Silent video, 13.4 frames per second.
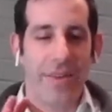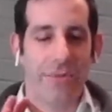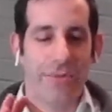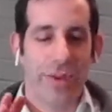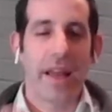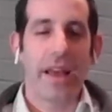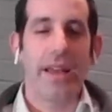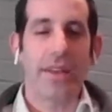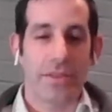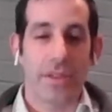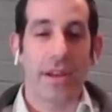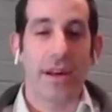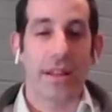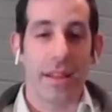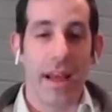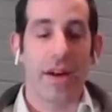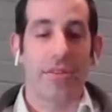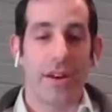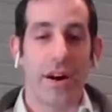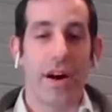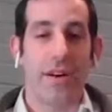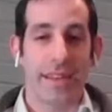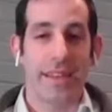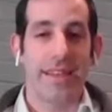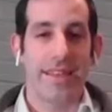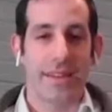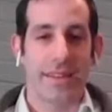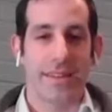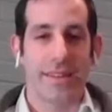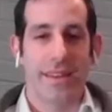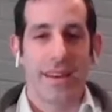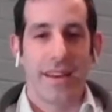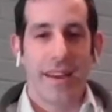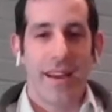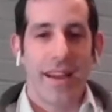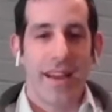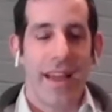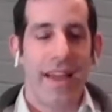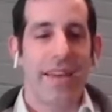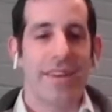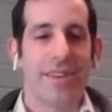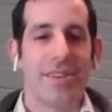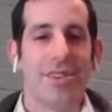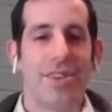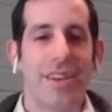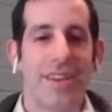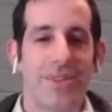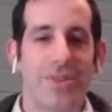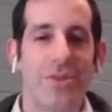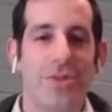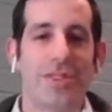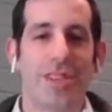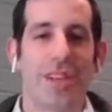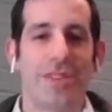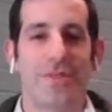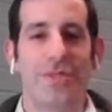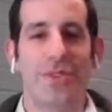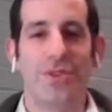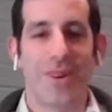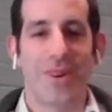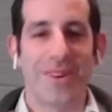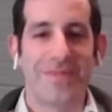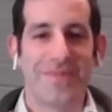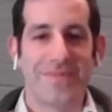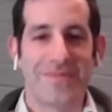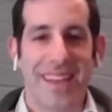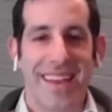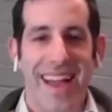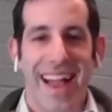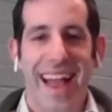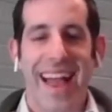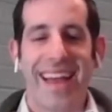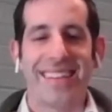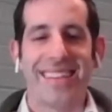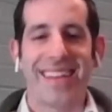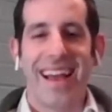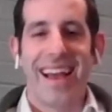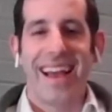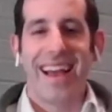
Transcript: relating to the clown car Indian is is your sense of humor. And